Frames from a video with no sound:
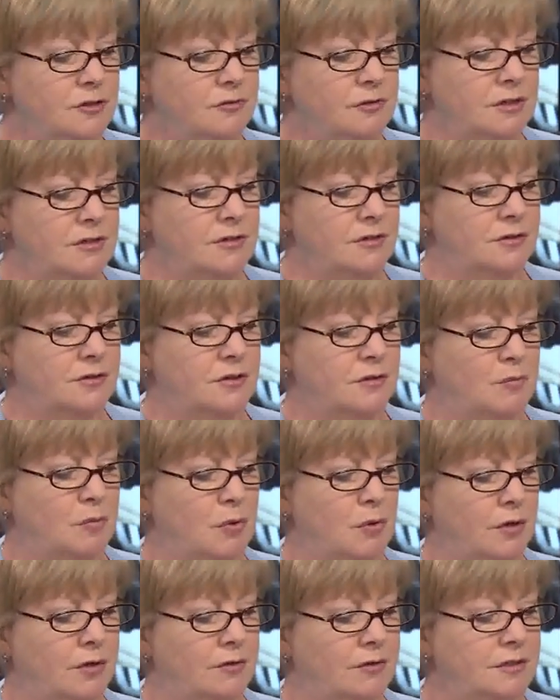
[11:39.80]
your research
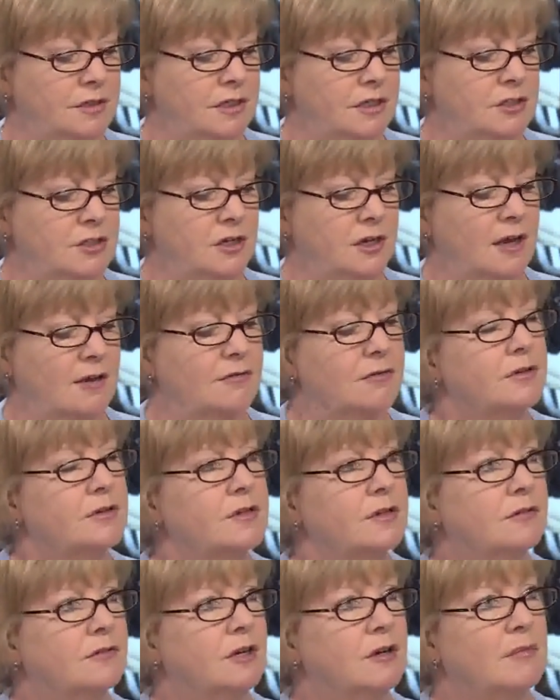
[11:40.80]
support your teaching
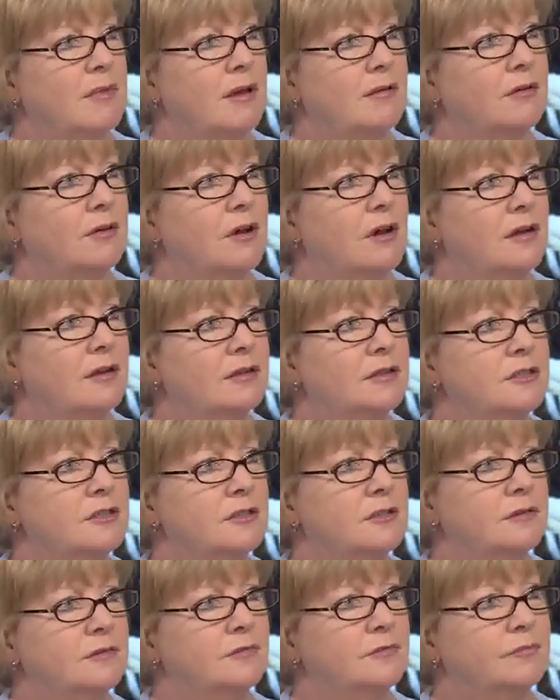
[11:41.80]
efforts at Green Mountain College?